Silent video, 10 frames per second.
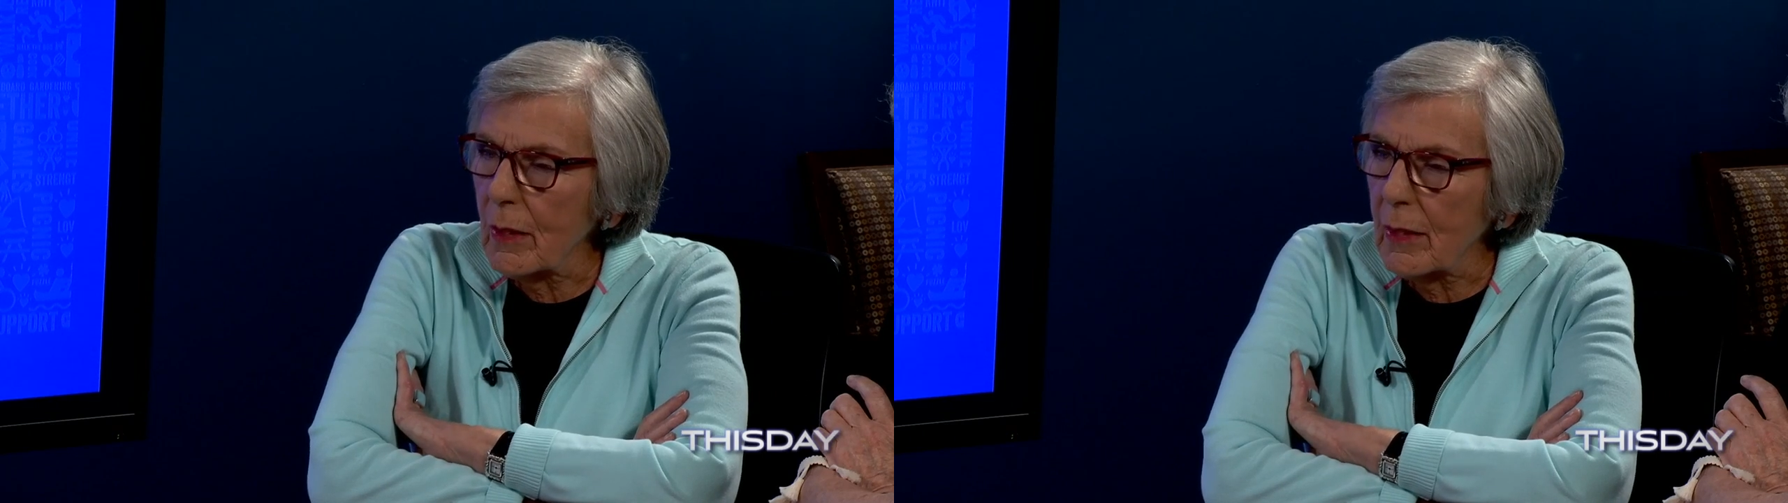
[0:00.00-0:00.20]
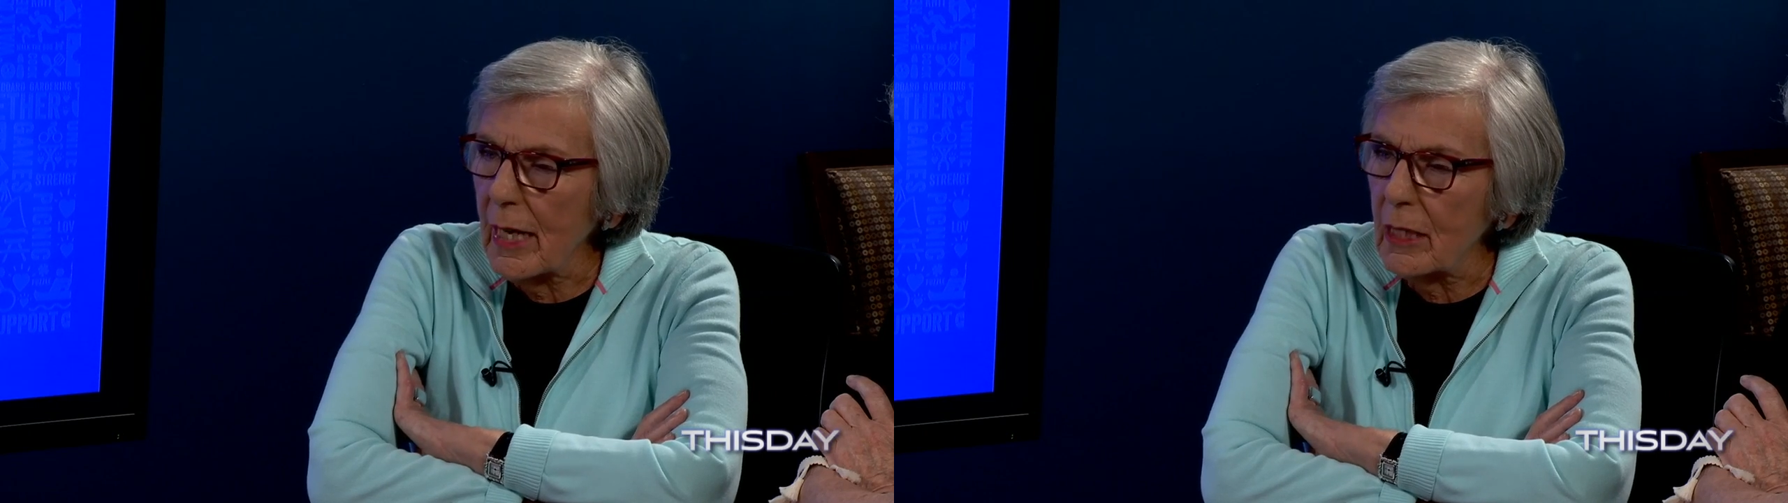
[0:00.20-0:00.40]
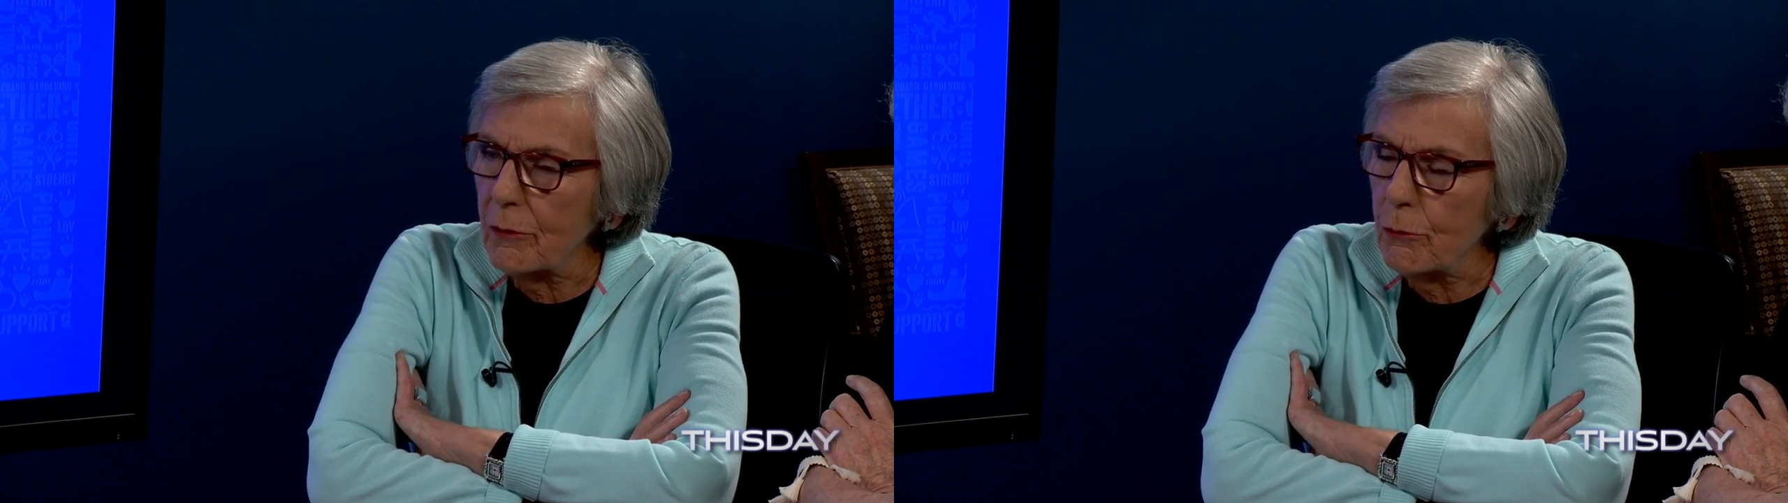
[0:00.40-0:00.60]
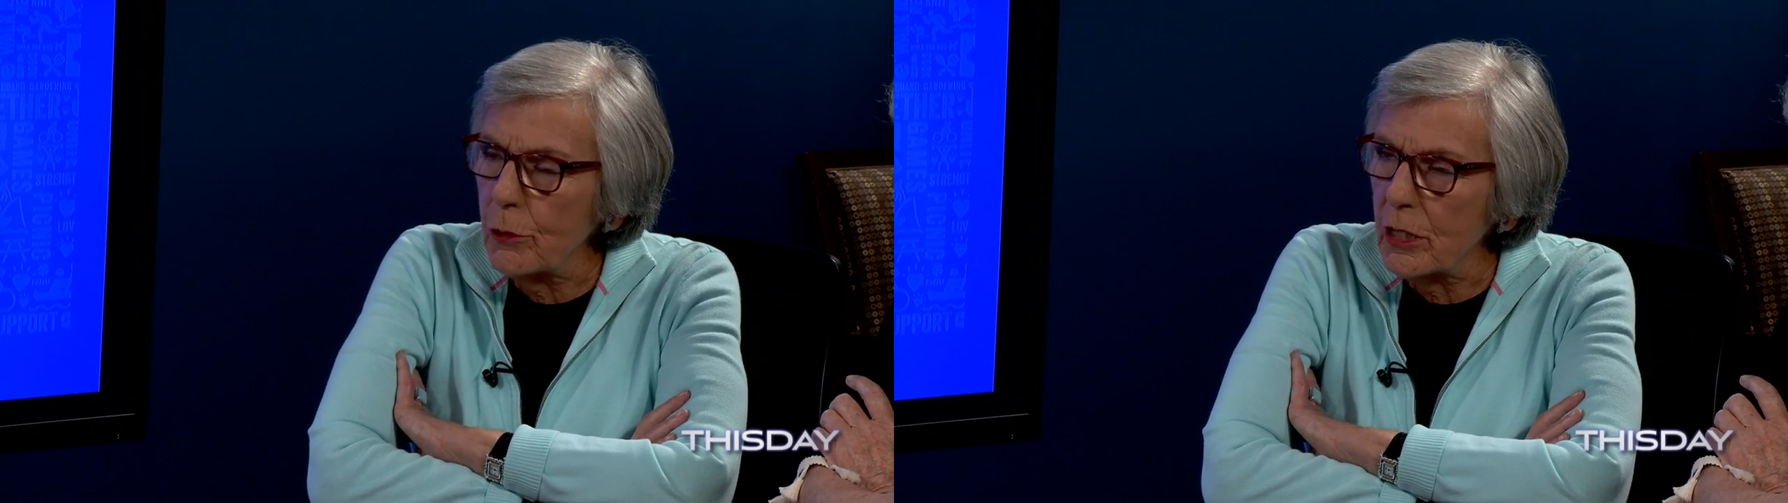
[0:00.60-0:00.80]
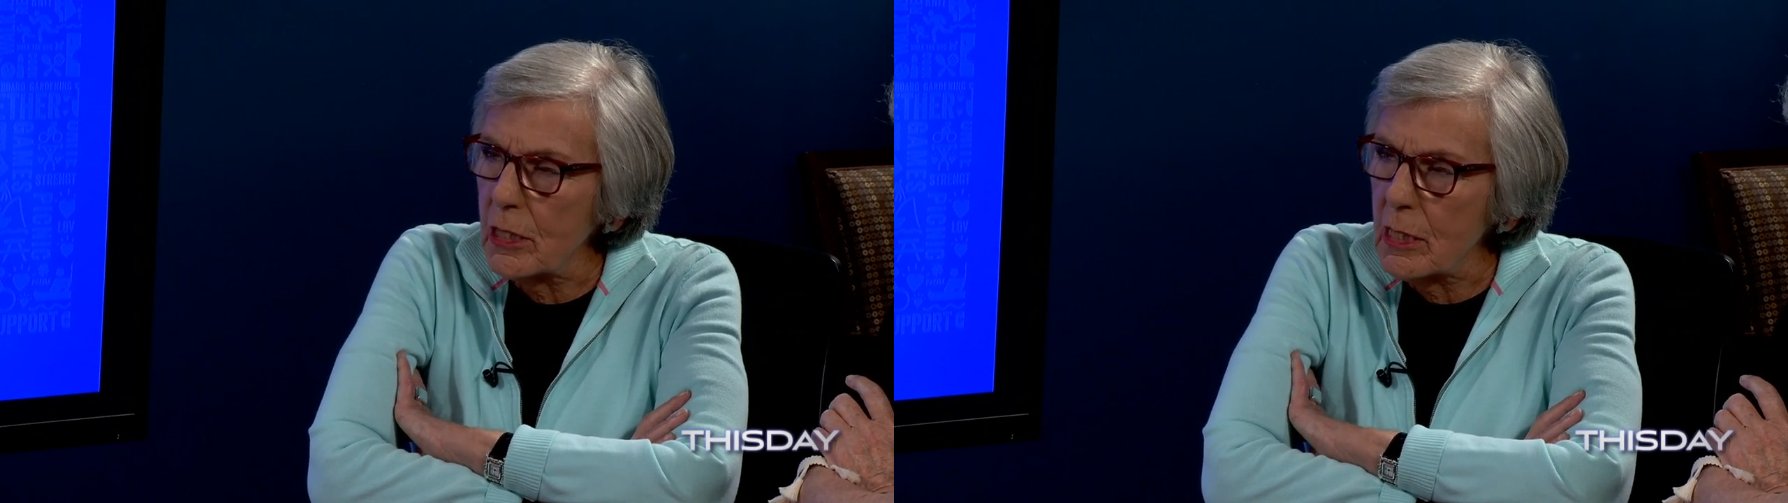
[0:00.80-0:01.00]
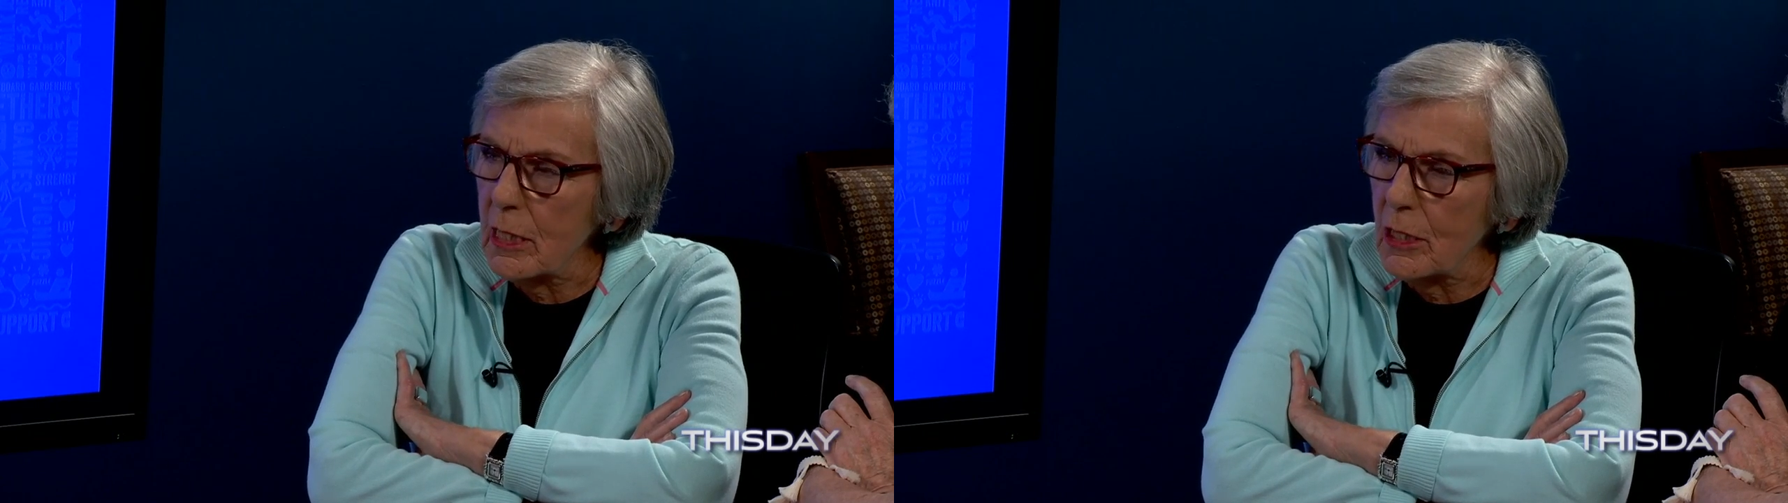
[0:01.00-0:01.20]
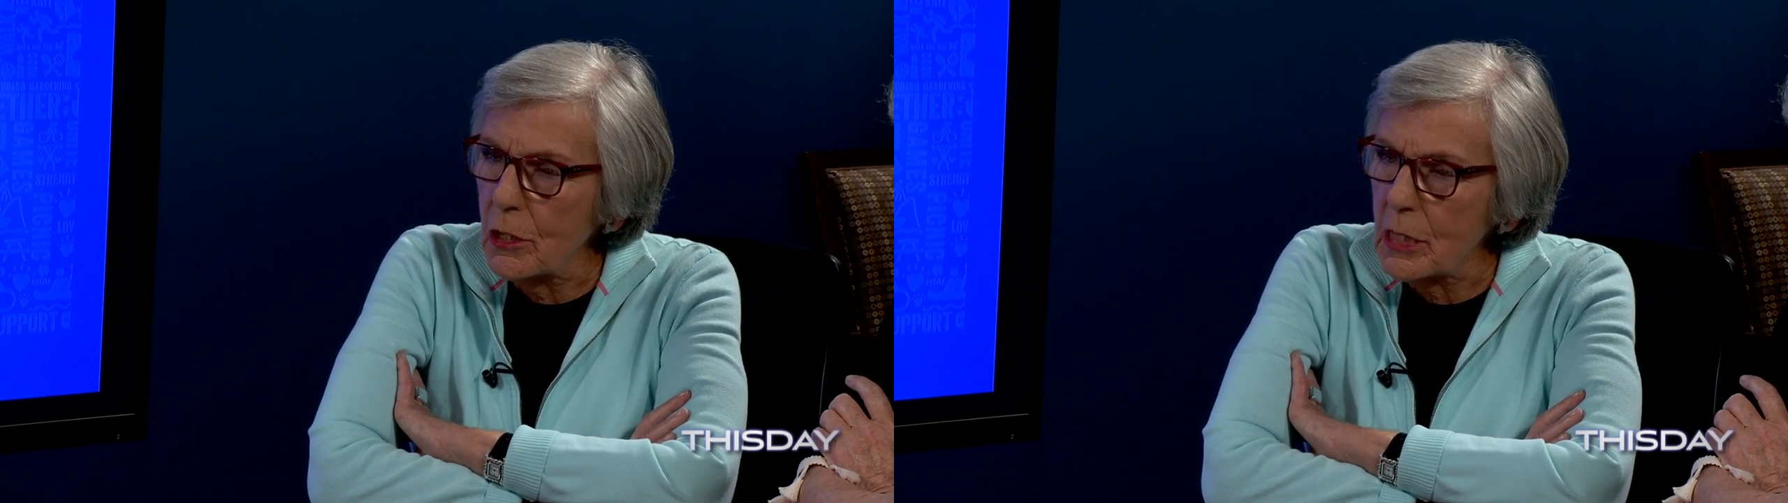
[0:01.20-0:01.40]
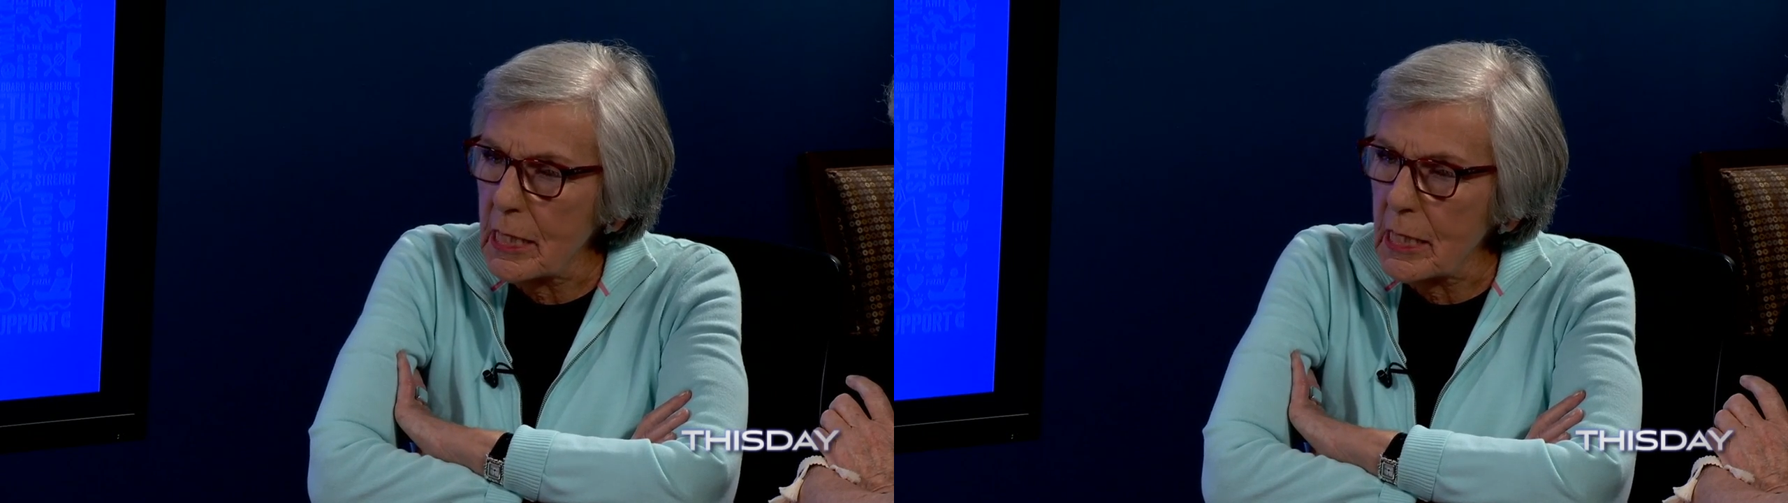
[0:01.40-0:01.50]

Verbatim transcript: California senior